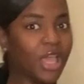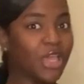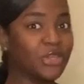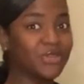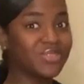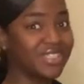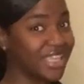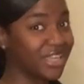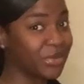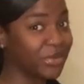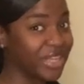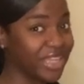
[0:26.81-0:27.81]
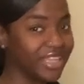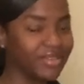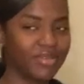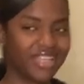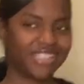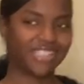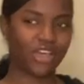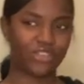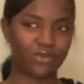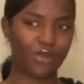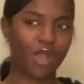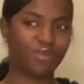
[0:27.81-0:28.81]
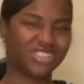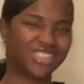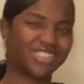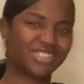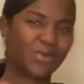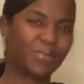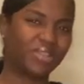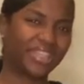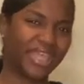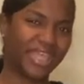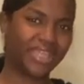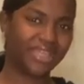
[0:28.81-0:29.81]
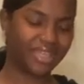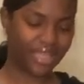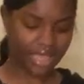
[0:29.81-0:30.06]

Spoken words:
new scenery, because the other wall was just so plain.